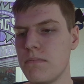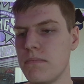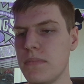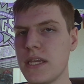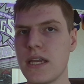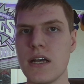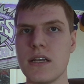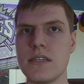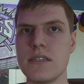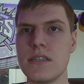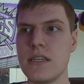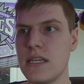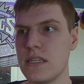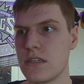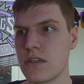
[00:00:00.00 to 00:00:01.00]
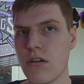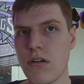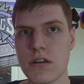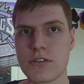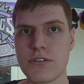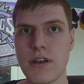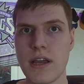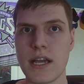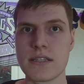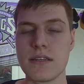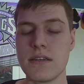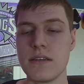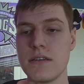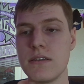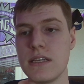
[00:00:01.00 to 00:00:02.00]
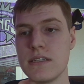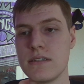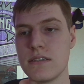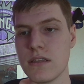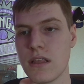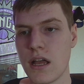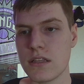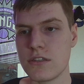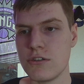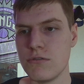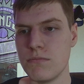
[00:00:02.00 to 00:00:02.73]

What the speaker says: because his contract is not too